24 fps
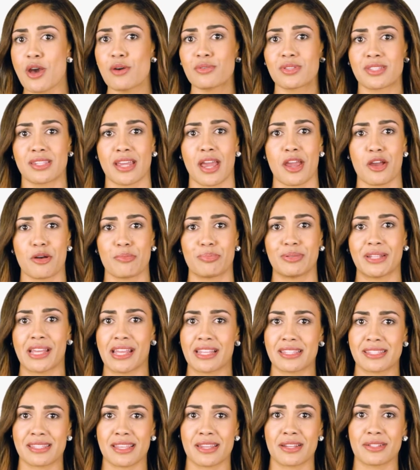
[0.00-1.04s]
O-style
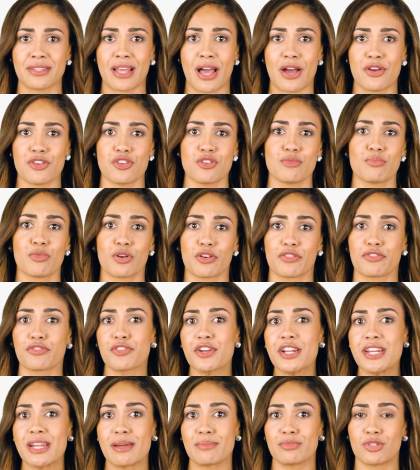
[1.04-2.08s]
plans that allow you more
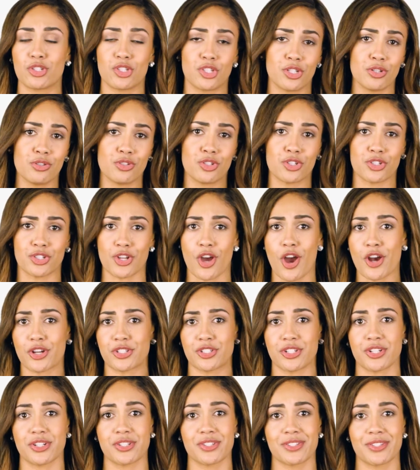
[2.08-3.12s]
freedom to choose your
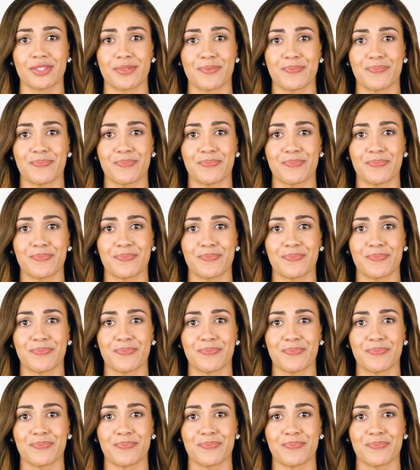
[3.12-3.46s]
doctors.